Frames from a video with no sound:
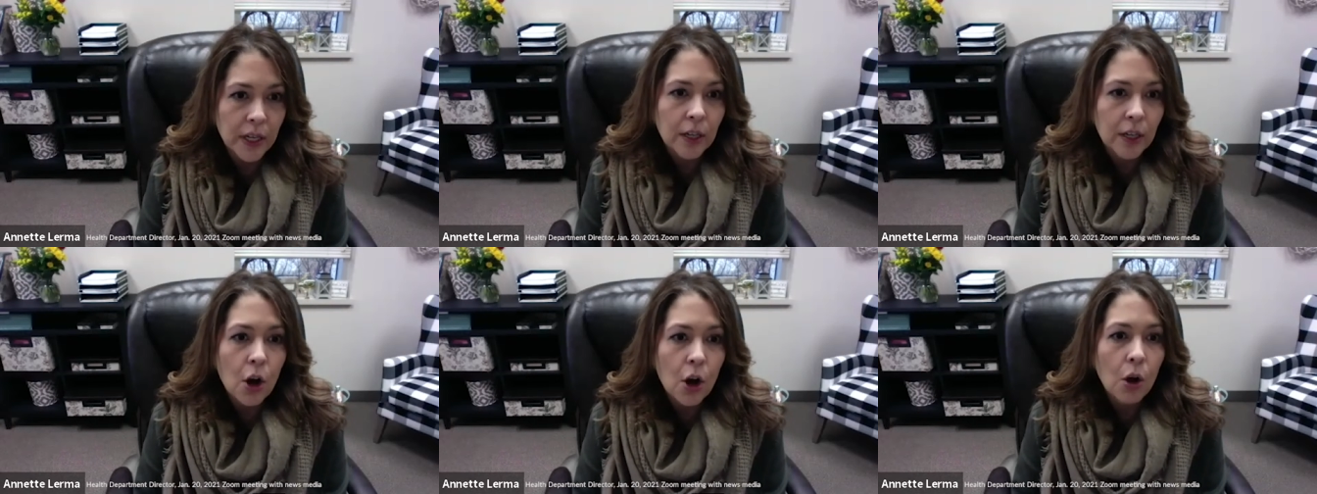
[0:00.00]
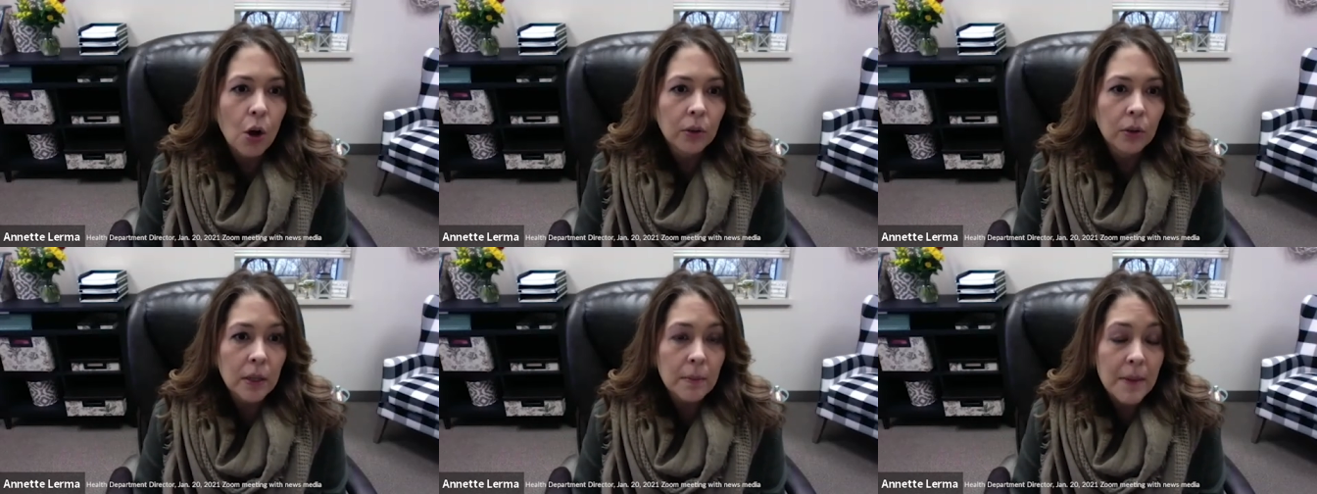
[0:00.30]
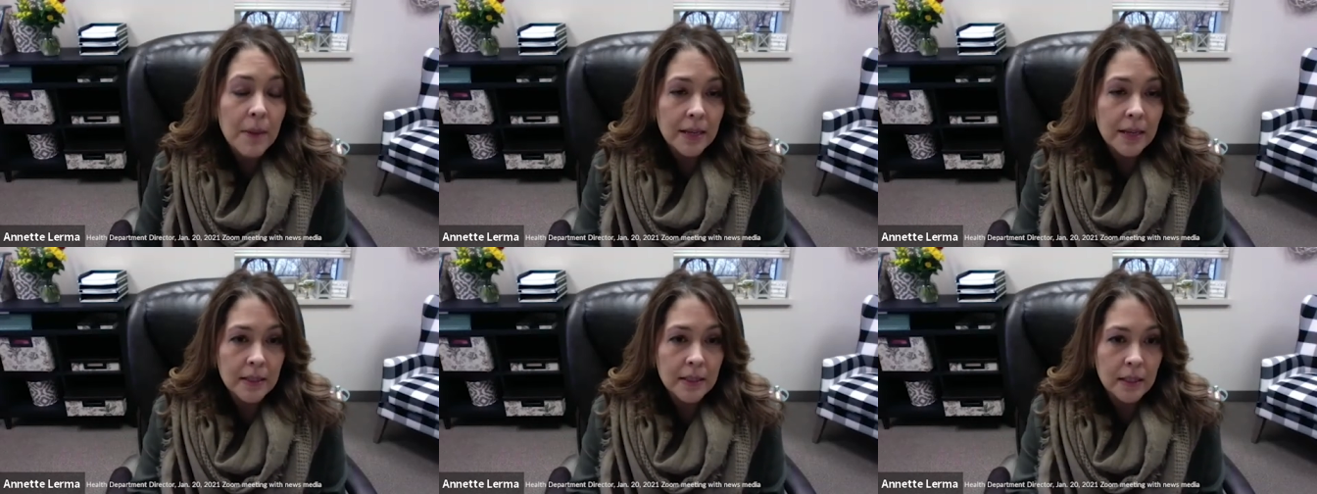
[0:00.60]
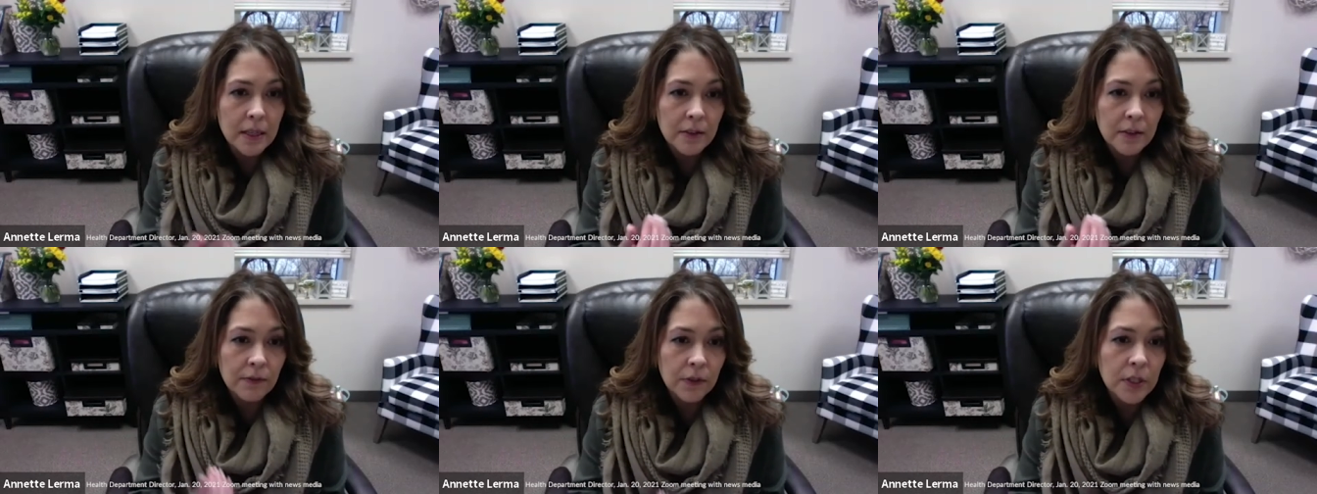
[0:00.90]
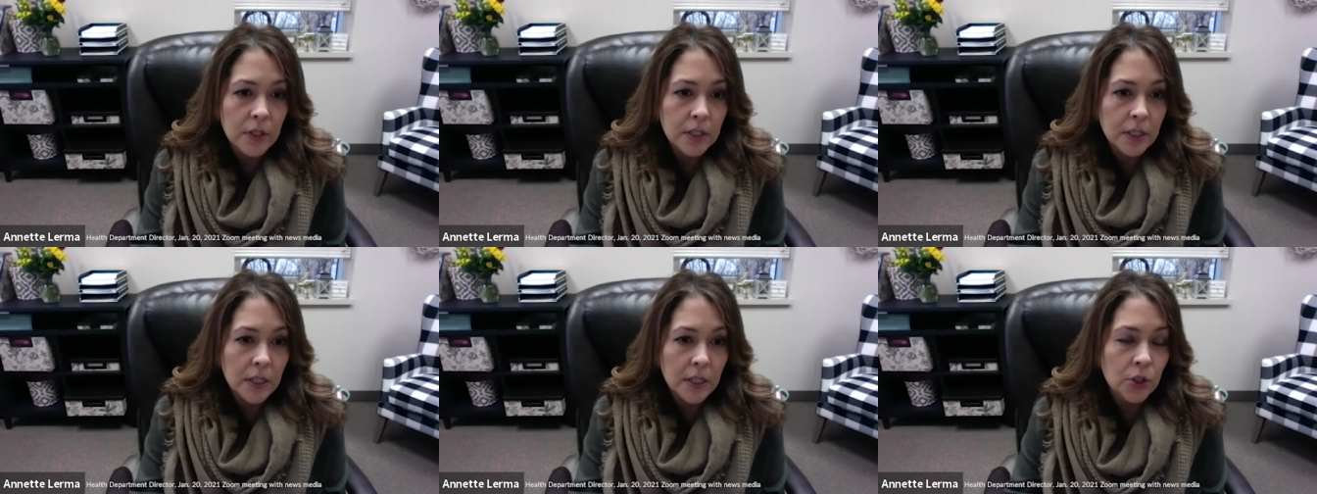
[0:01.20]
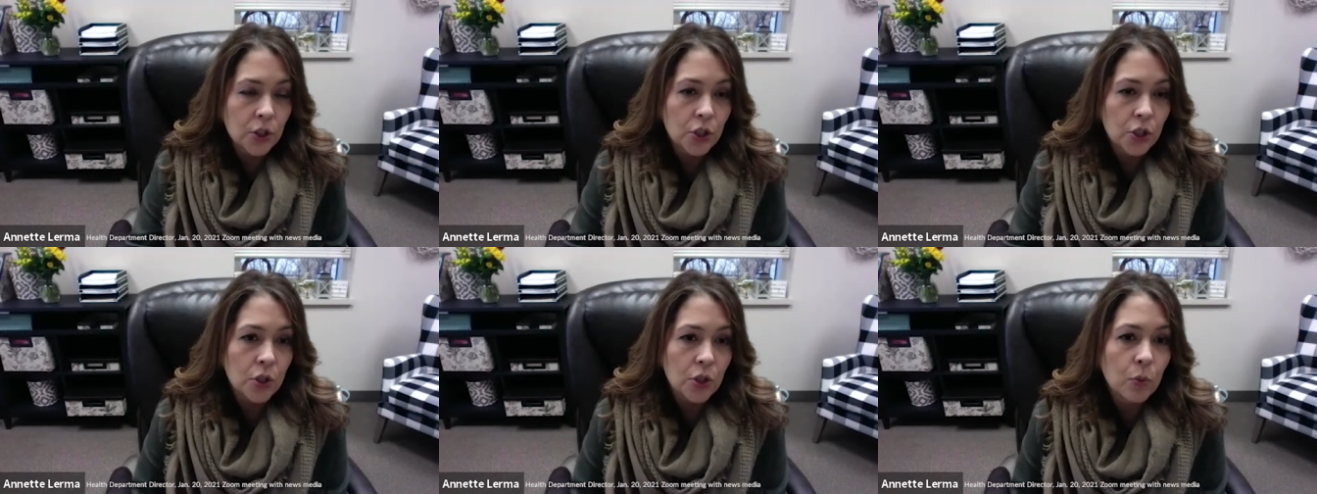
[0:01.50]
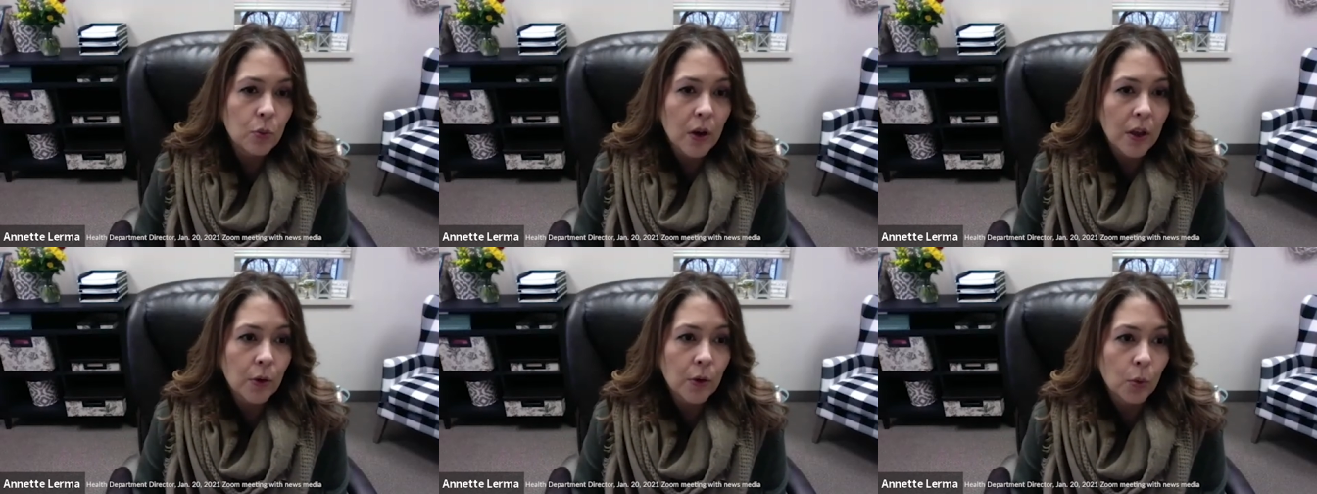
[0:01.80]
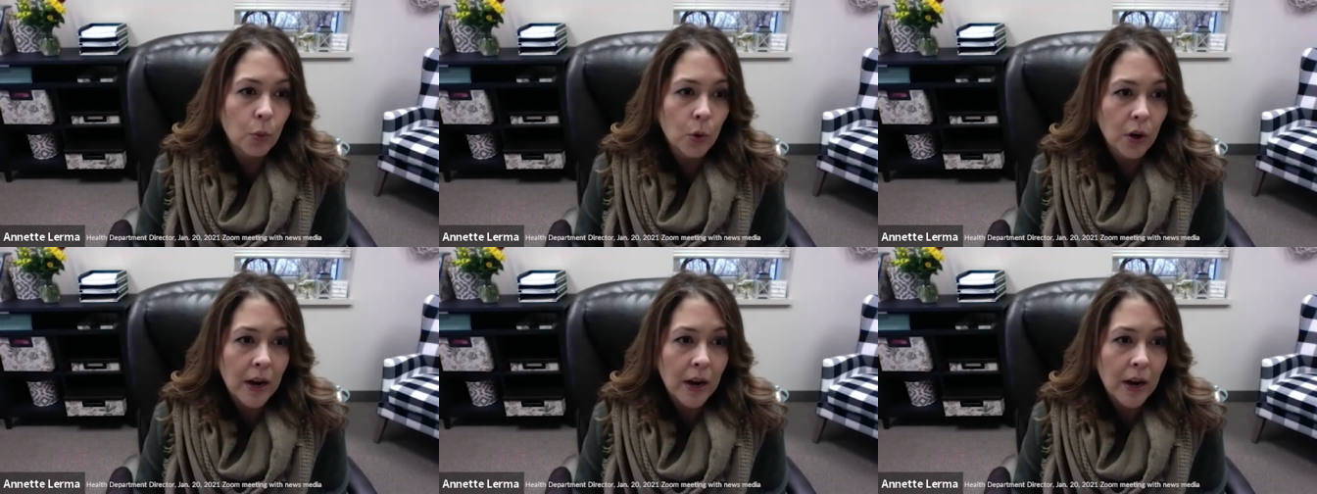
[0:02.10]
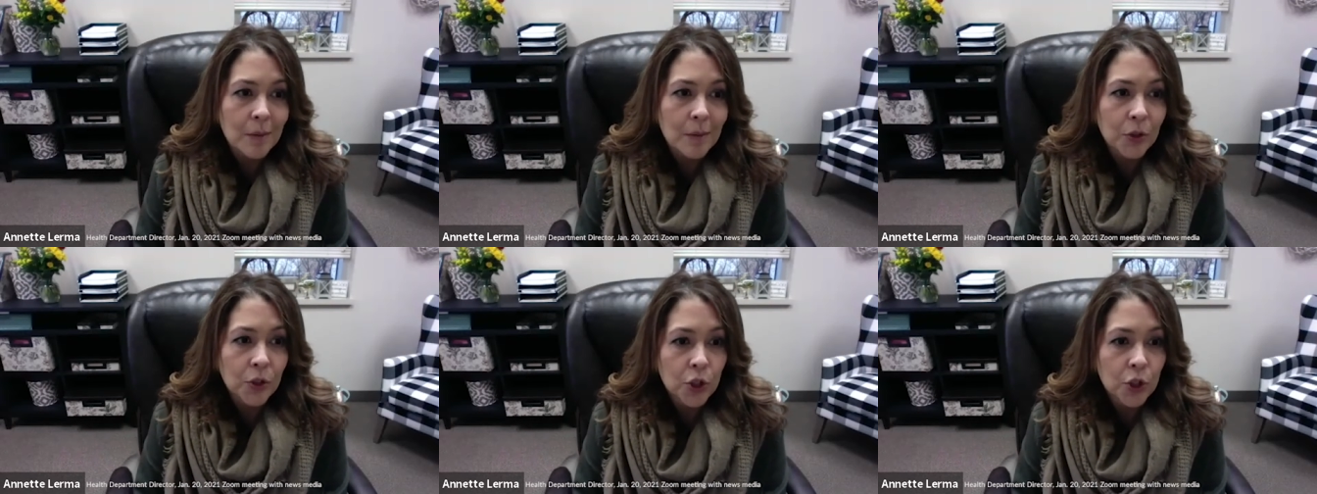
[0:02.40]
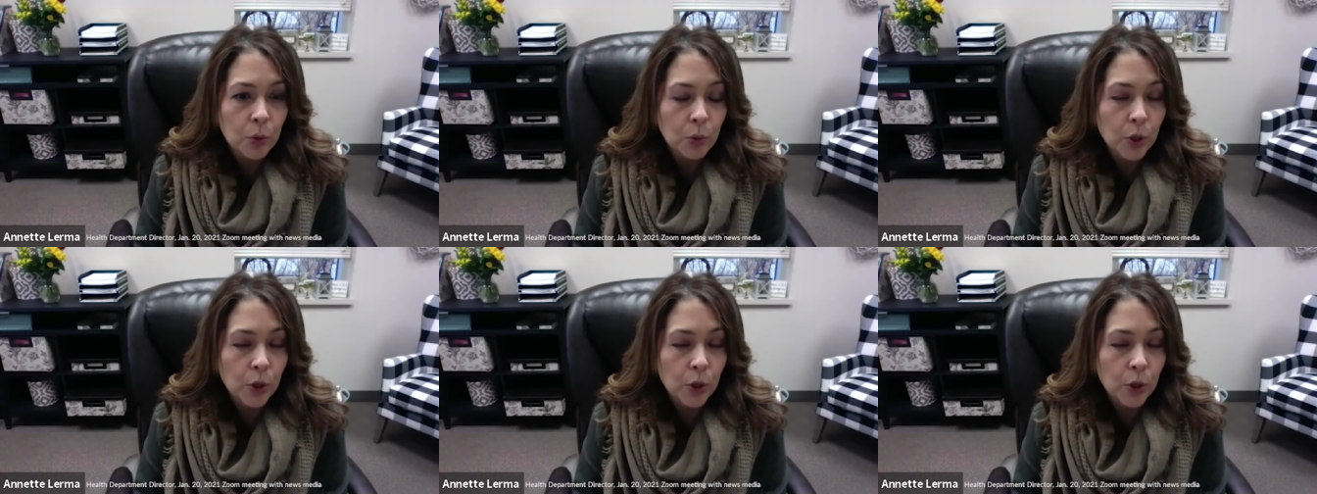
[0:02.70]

It only makes a difference as to whether we're able to